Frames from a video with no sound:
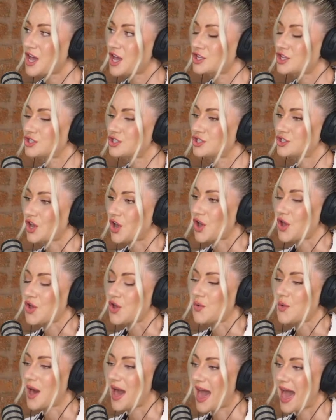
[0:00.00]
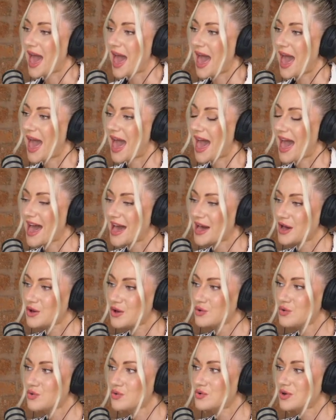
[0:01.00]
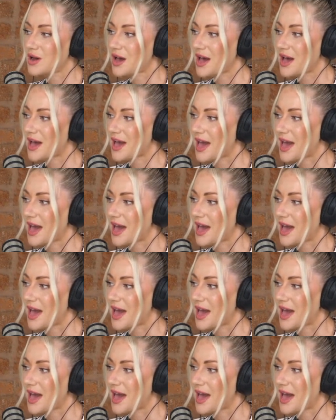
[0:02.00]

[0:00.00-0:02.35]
So how